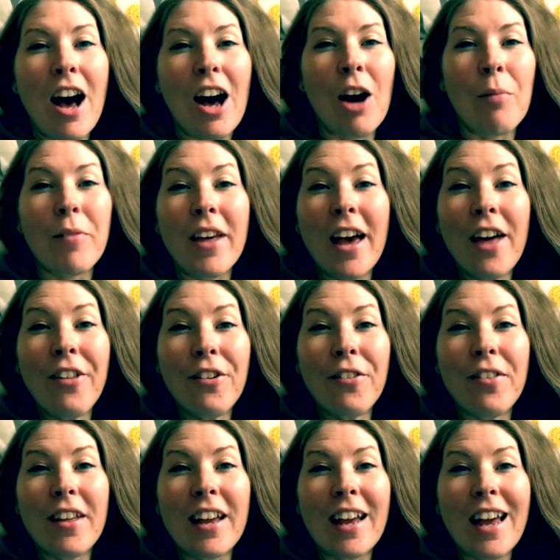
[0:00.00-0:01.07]
The other
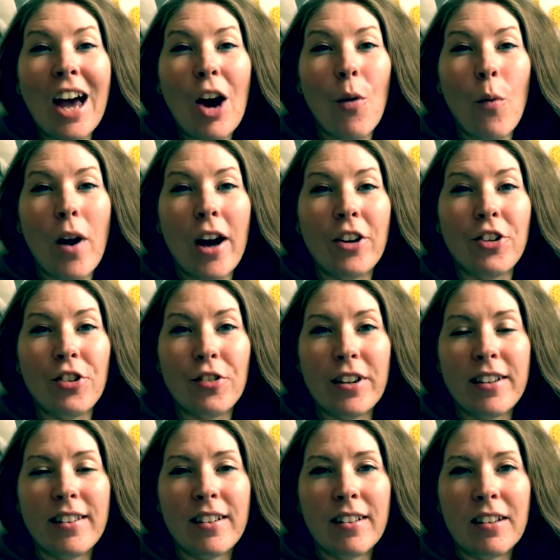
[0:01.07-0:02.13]
thing I watched
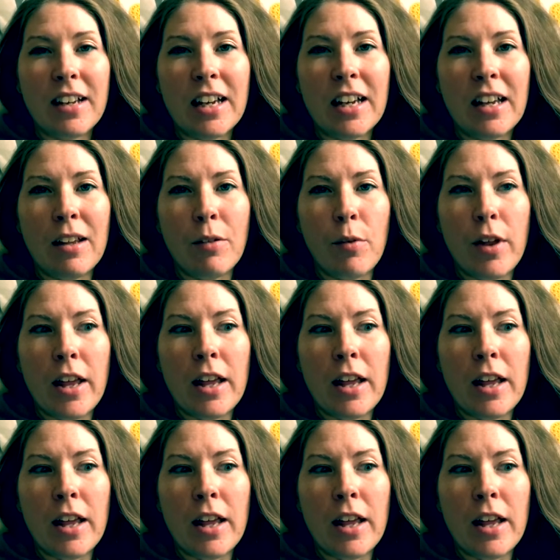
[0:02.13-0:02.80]
recently